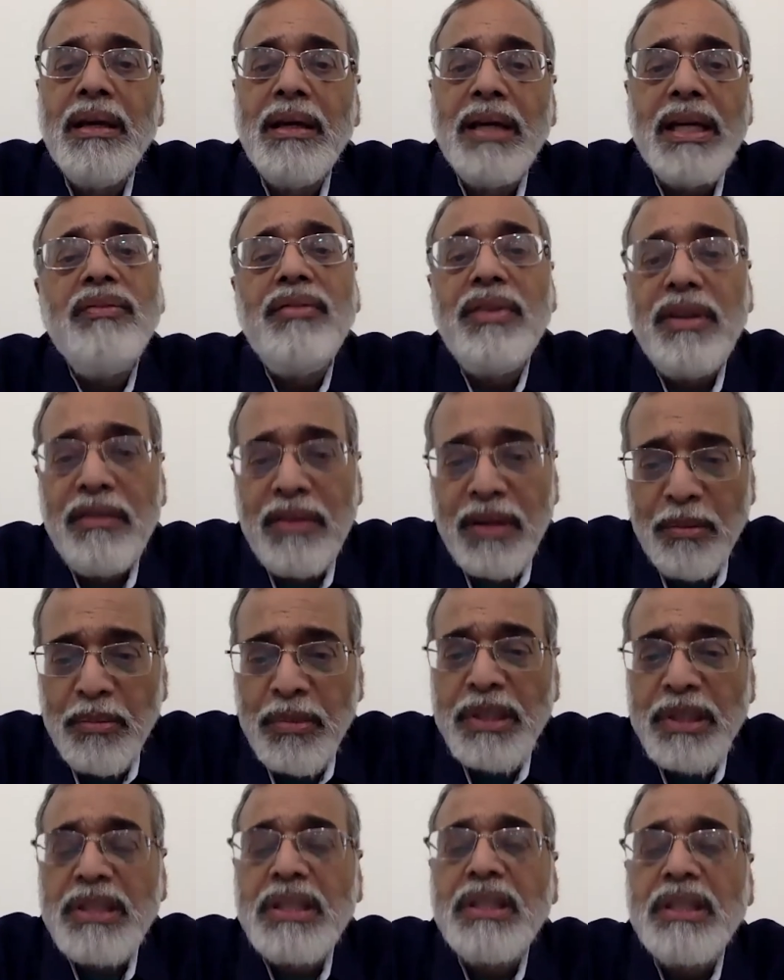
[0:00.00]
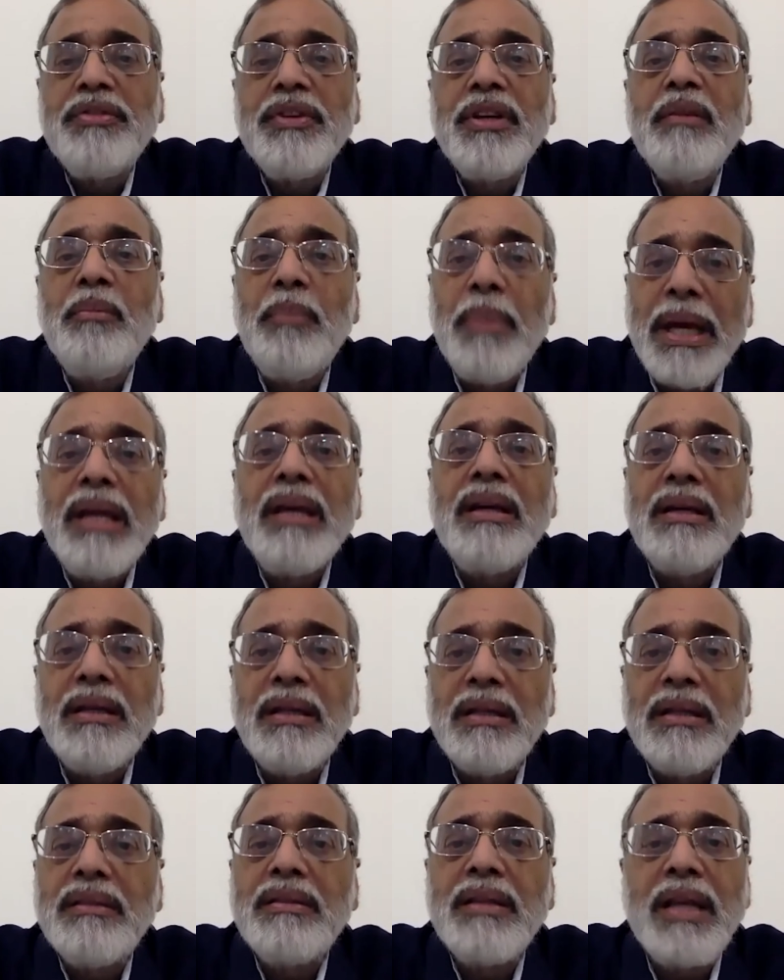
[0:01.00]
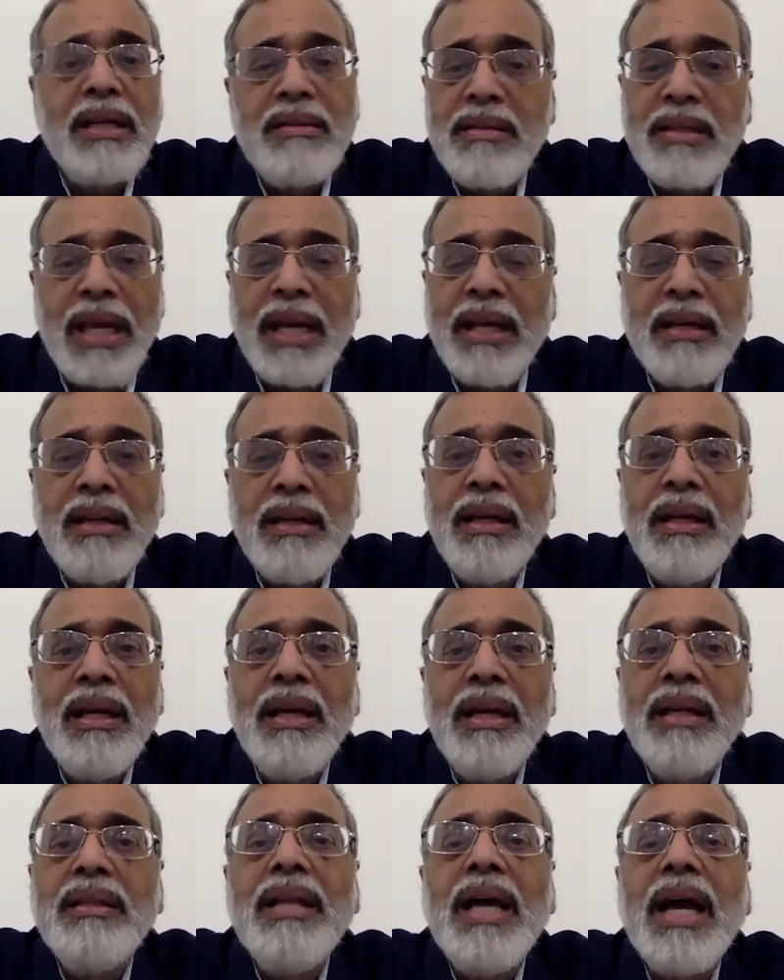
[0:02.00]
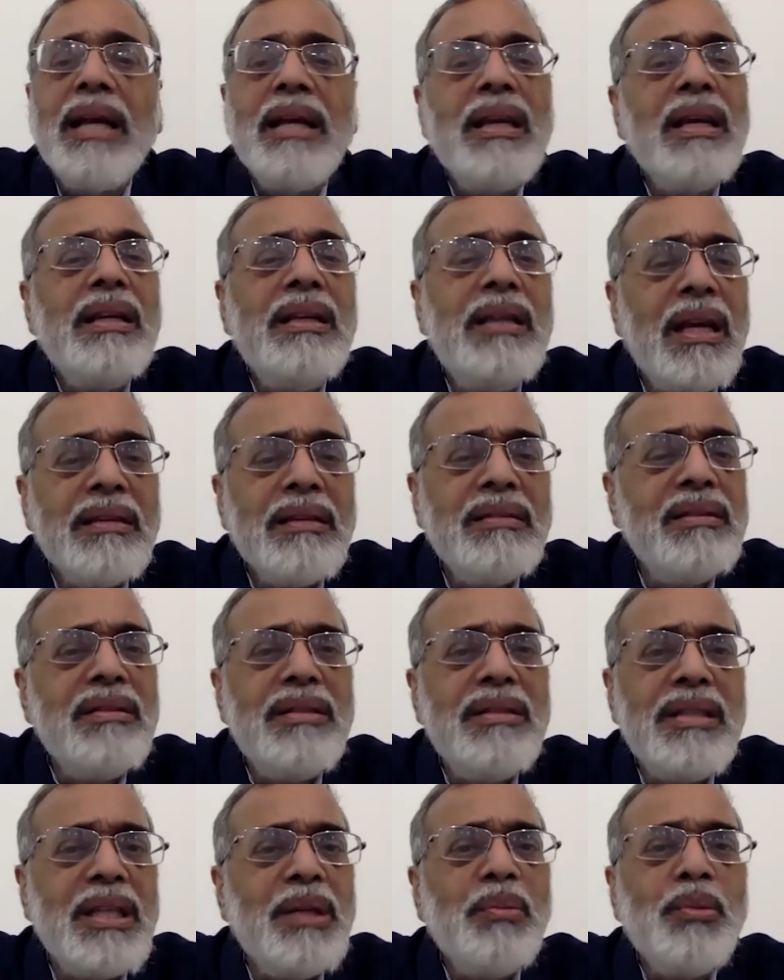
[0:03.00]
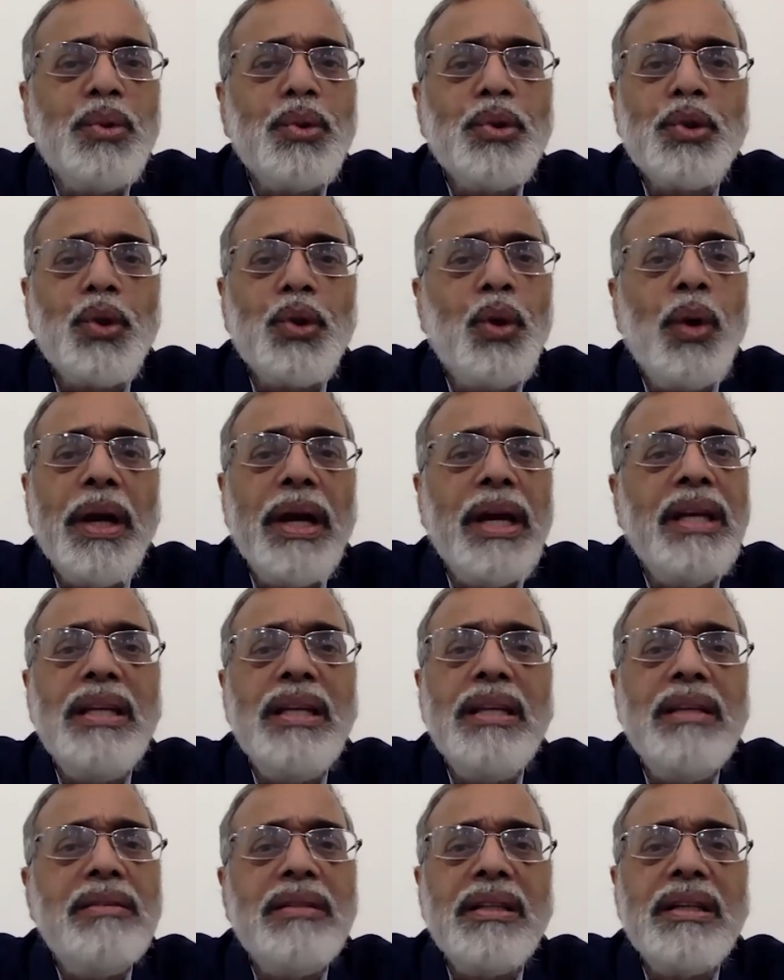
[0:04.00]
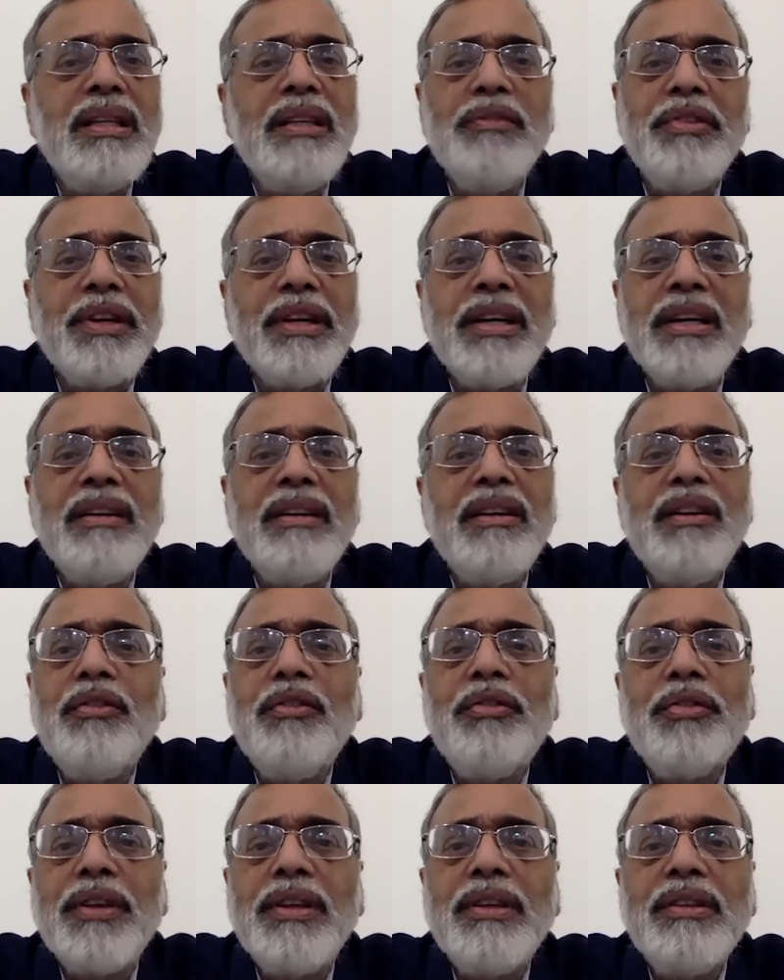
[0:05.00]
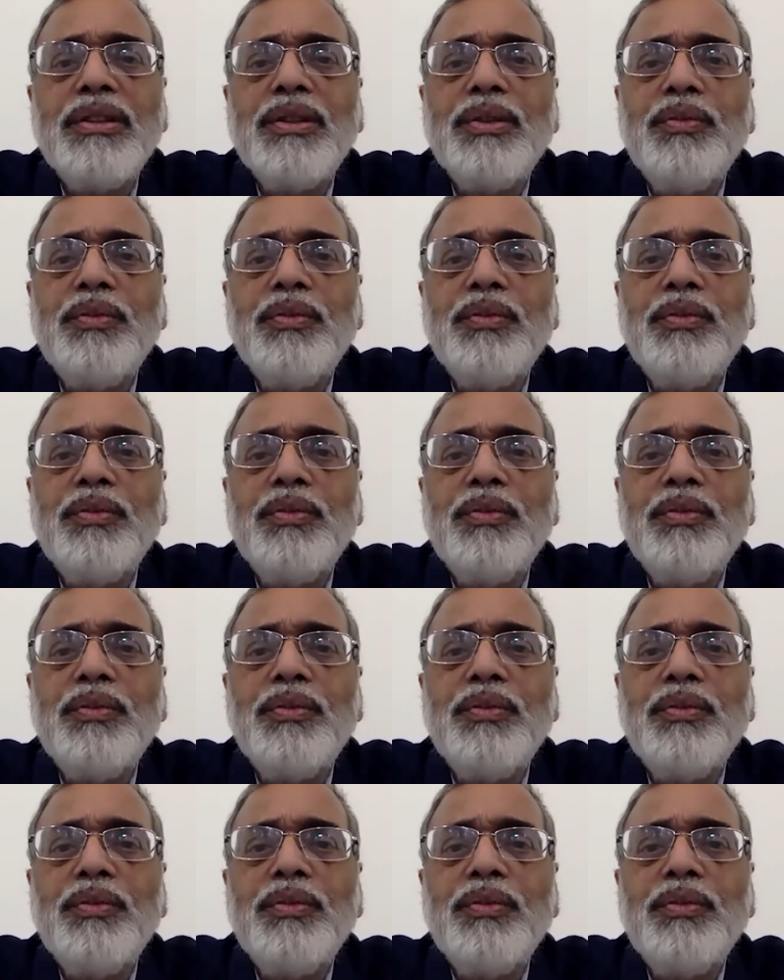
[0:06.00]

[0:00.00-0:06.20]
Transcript: even Remdesivir makers had said that it doesn't seem to show any significant difference